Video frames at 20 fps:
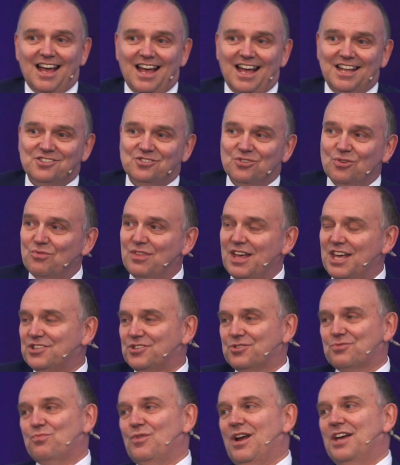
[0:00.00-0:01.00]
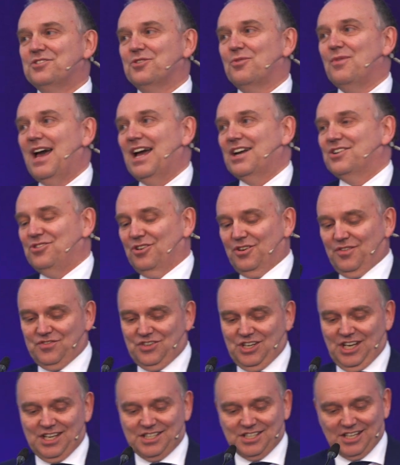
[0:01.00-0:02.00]
And so this resurrection of
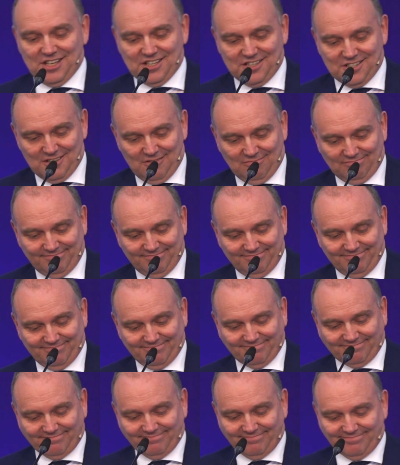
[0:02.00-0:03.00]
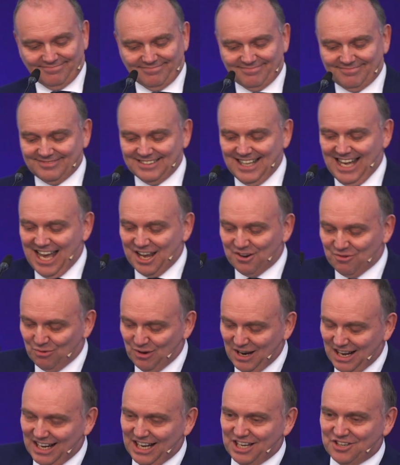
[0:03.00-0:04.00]
Jesus, it
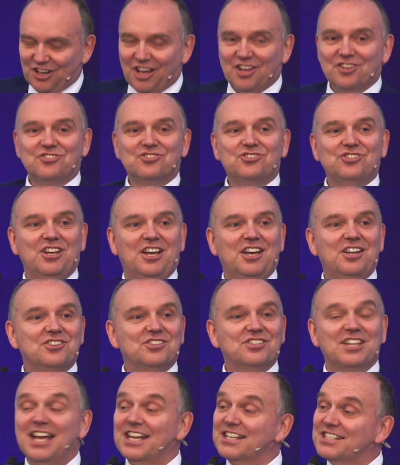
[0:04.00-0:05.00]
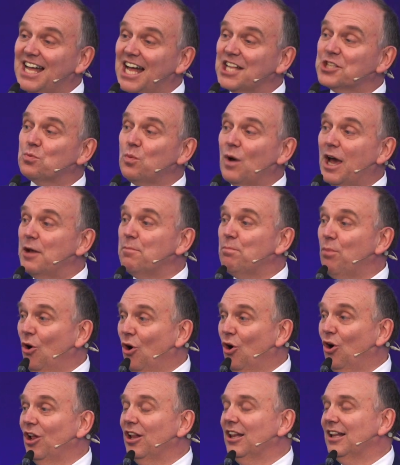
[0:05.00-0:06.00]
really does change things. That's why
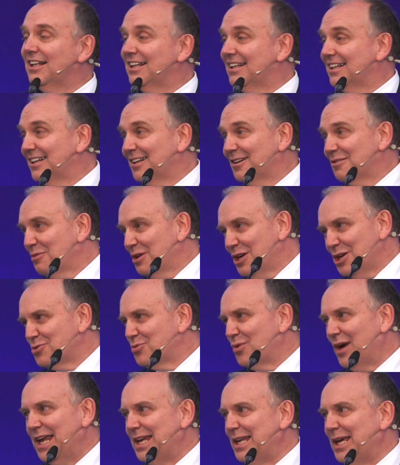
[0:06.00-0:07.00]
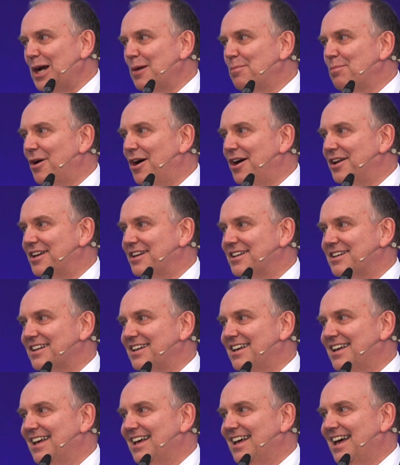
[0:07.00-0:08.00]
Paul, when he's writing about it,
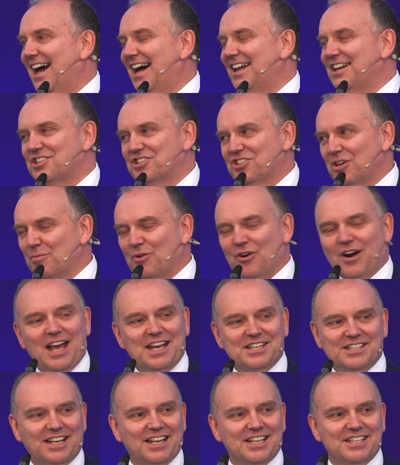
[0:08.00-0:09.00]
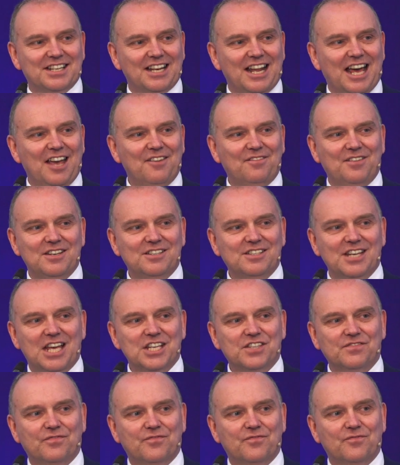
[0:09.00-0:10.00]
and summarizing his life, he
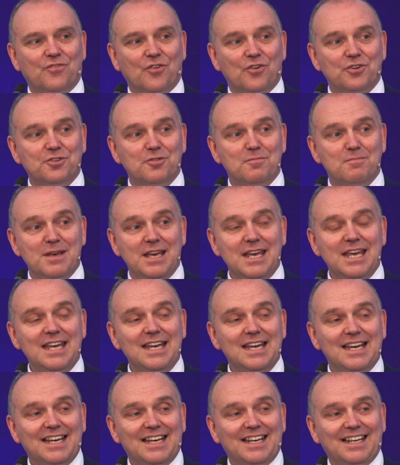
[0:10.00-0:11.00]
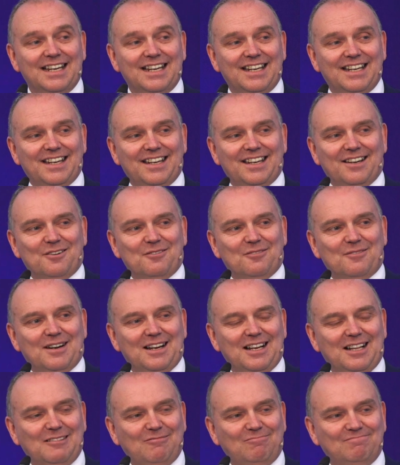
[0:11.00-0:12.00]
says, for to me,
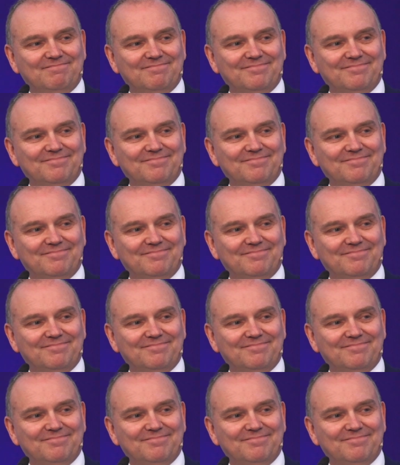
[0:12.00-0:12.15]
well,